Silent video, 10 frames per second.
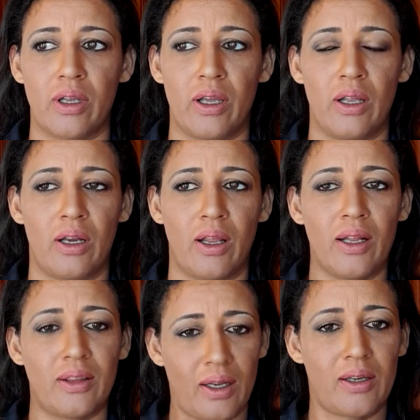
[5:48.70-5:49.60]
And
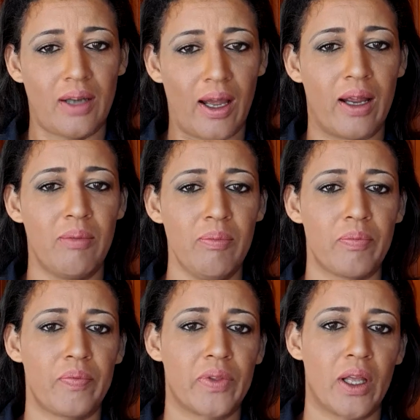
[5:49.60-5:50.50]
at that time,
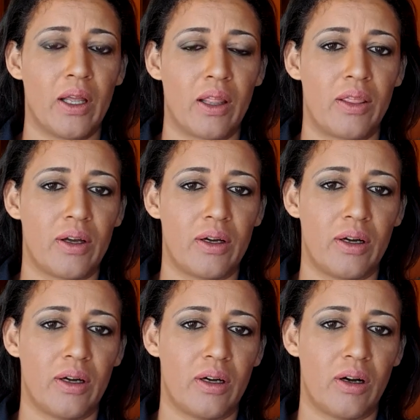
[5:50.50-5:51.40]

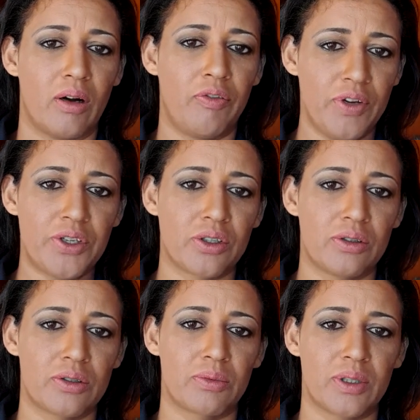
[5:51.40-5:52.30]
the
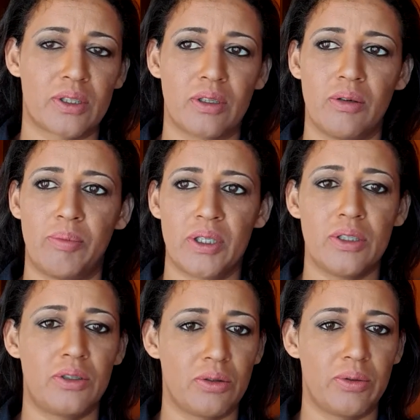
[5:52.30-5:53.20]
officials were still
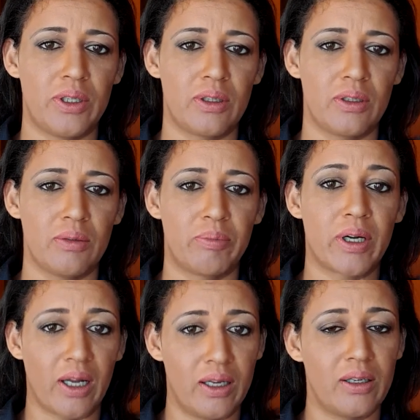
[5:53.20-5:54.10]
busy doing
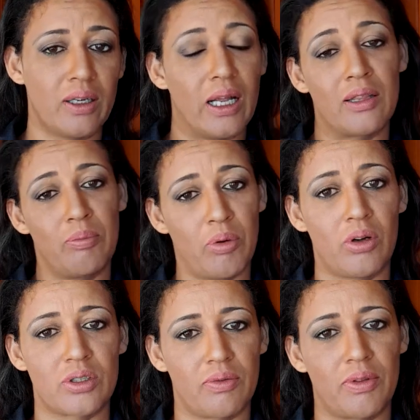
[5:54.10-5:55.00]
parade in other
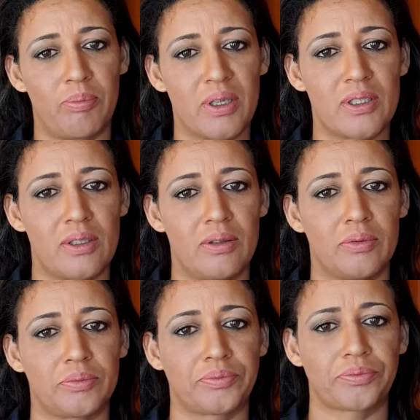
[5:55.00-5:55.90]
parts of the prison.
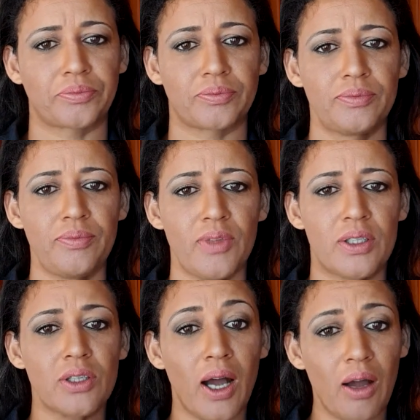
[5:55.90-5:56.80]

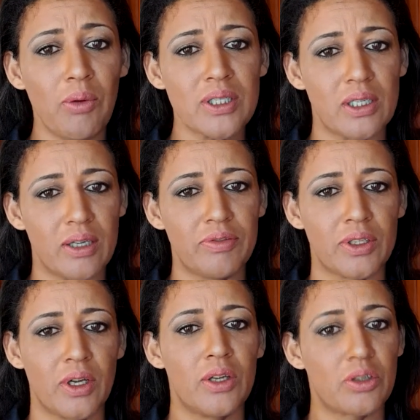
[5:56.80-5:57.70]
So I was left
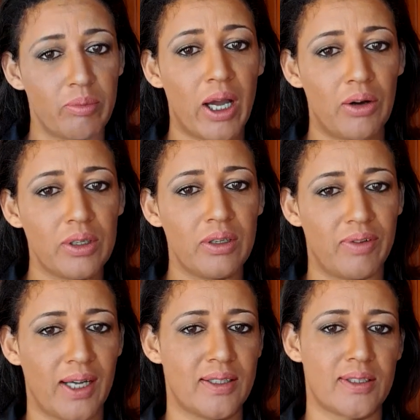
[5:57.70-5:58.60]
to my own
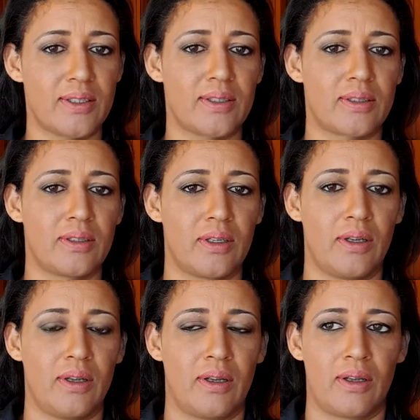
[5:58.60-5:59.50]
devices,
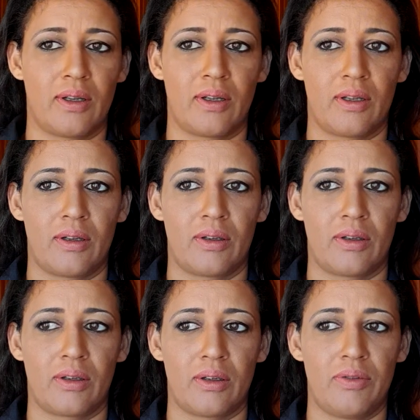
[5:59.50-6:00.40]

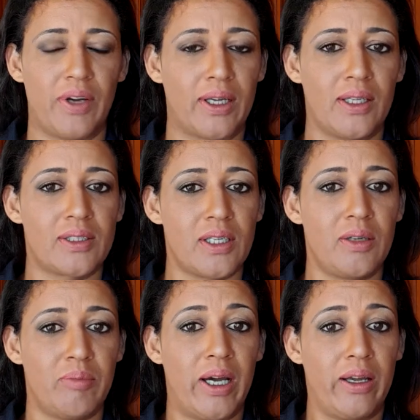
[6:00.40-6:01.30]
if I can say,
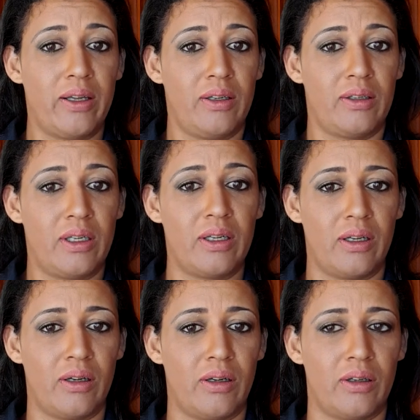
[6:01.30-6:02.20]
my
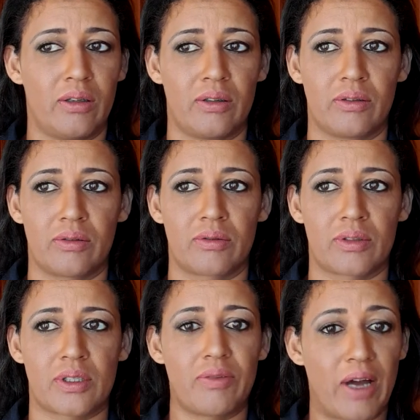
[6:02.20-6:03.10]

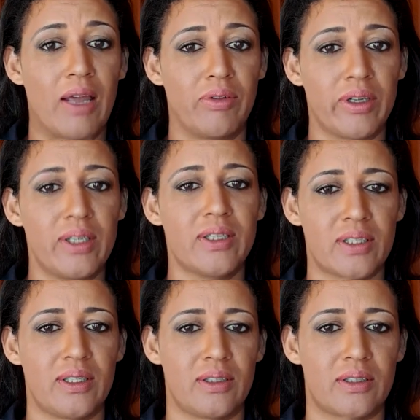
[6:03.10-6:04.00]
survival
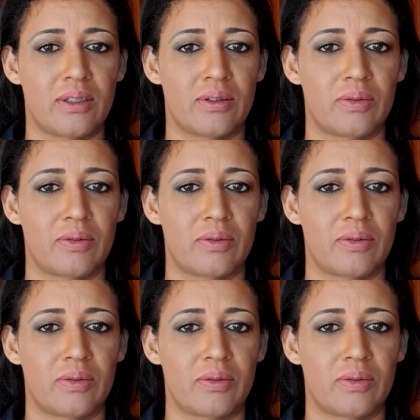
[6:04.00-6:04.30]
instinct.